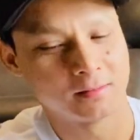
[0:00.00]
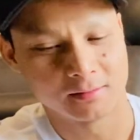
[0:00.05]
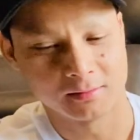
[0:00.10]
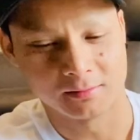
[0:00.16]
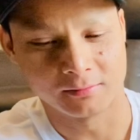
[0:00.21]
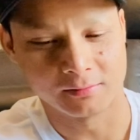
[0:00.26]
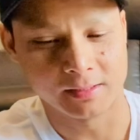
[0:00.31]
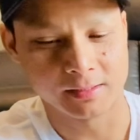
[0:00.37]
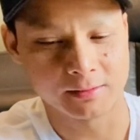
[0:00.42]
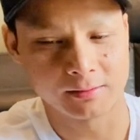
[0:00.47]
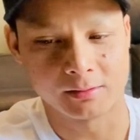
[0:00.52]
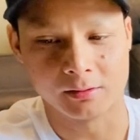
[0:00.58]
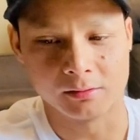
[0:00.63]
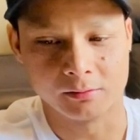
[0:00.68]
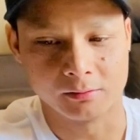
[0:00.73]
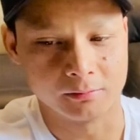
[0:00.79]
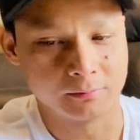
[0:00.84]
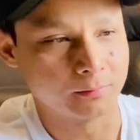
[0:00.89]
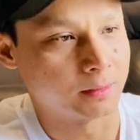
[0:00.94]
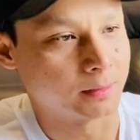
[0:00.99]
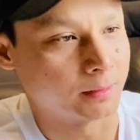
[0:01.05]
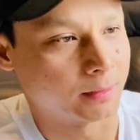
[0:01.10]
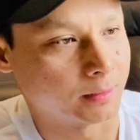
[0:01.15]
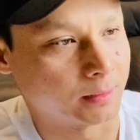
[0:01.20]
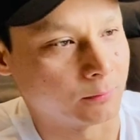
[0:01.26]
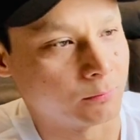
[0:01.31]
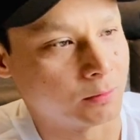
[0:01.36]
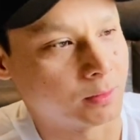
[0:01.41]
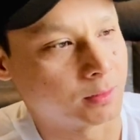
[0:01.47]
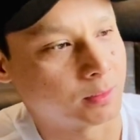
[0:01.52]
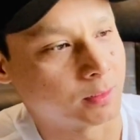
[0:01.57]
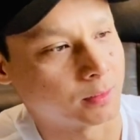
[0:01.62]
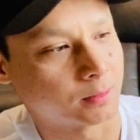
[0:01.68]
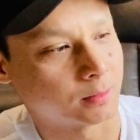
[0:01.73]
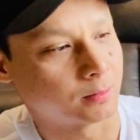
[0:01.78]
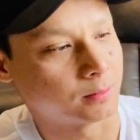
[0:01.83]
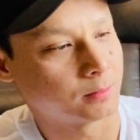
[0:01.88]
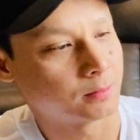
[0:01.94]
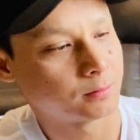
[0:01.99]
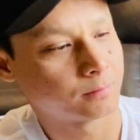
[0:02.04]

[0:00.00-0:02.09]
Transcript: all right, so and then we can.